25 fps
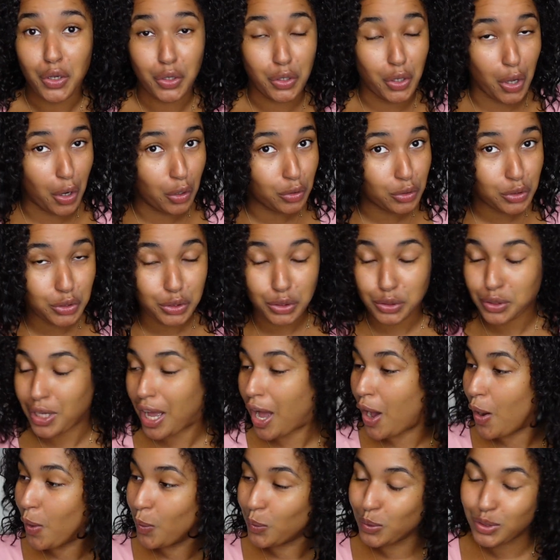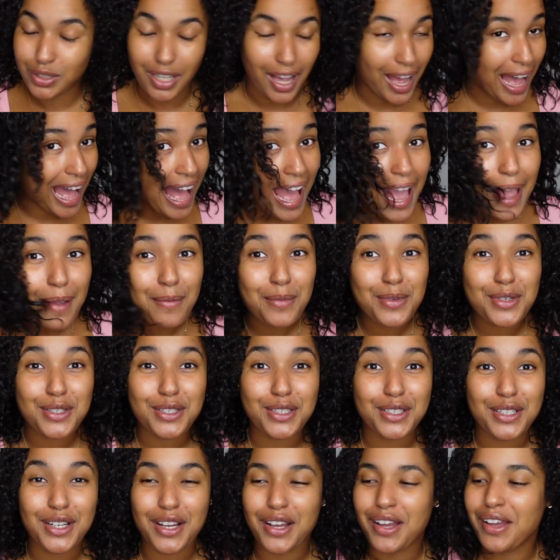go-to at all times,
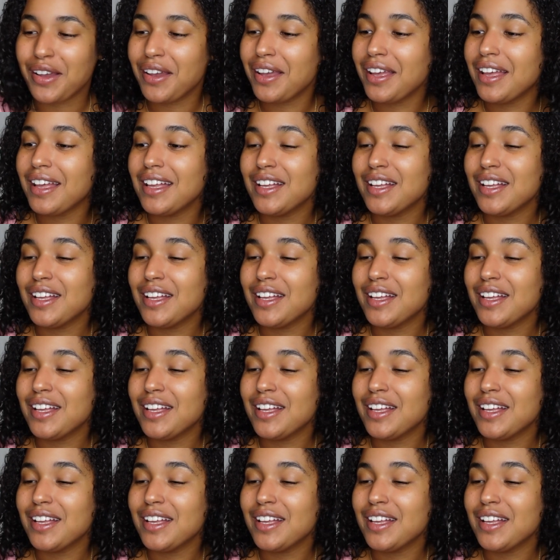you know.